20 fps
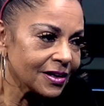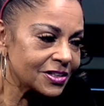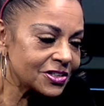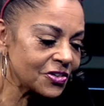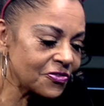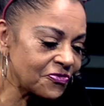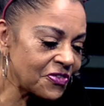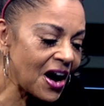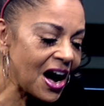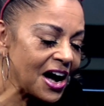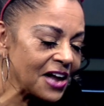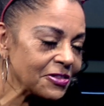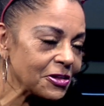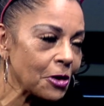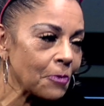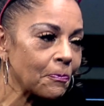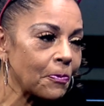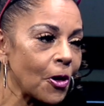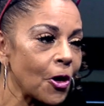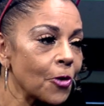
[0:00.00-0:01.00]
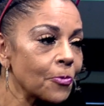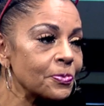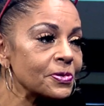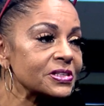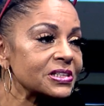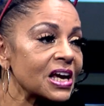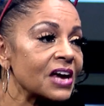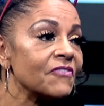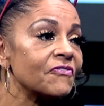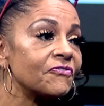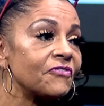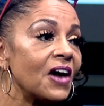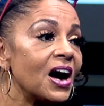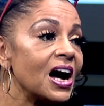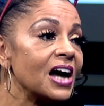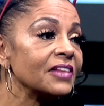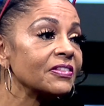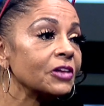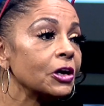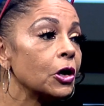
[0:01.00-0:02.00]
to find their purpose and
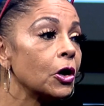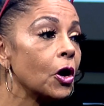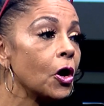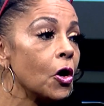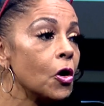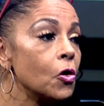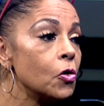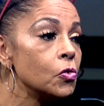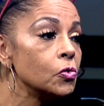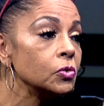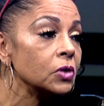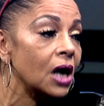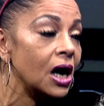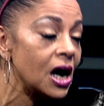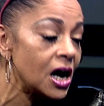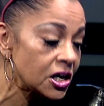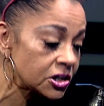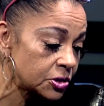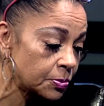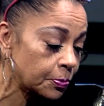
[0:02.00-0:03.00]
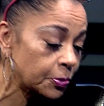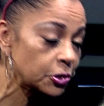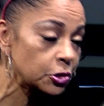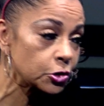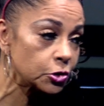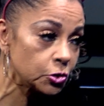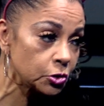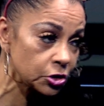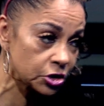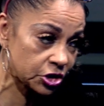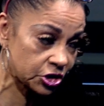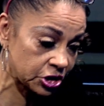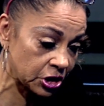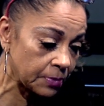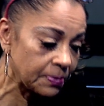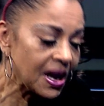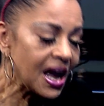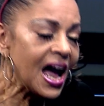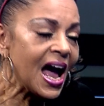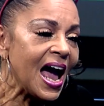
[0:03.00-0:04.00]
find their own entrepreneurship
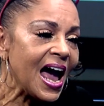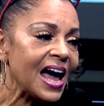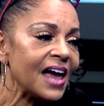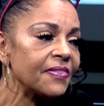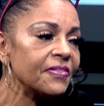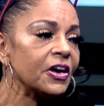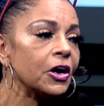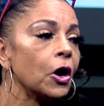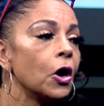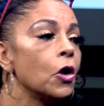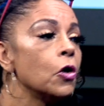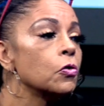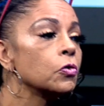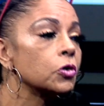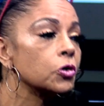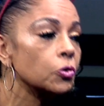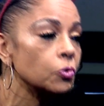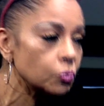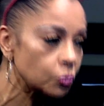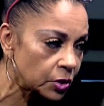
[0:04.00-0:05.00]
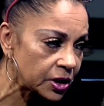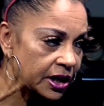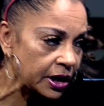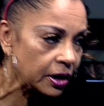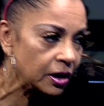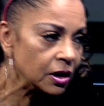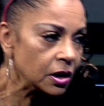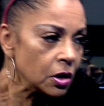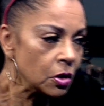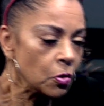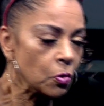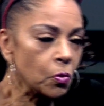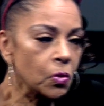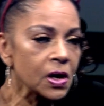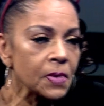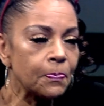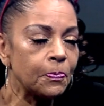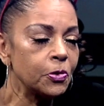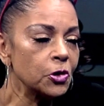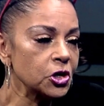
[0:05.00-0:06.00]
and their own career. We
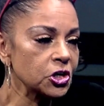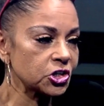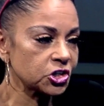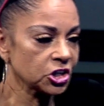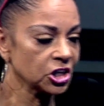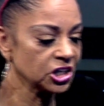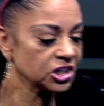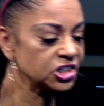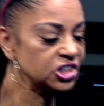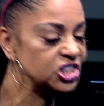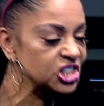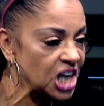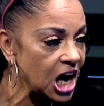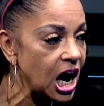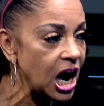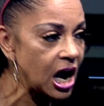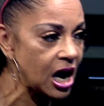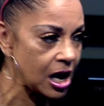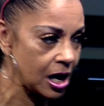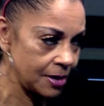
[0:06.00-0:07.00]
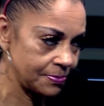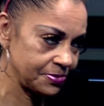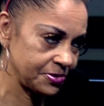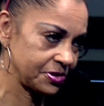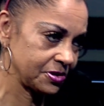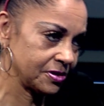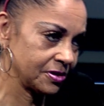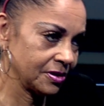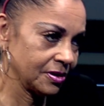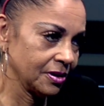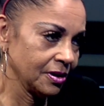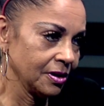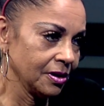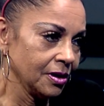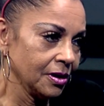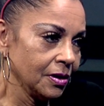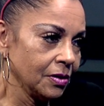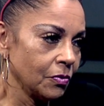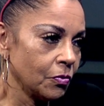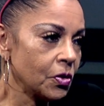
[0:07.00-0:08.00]
push jobs.
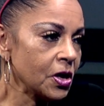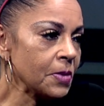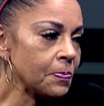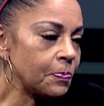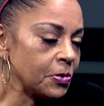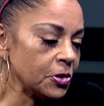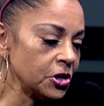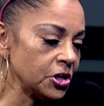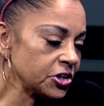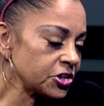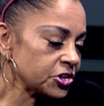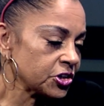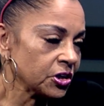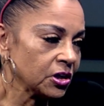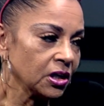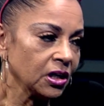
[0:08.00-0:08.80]
We push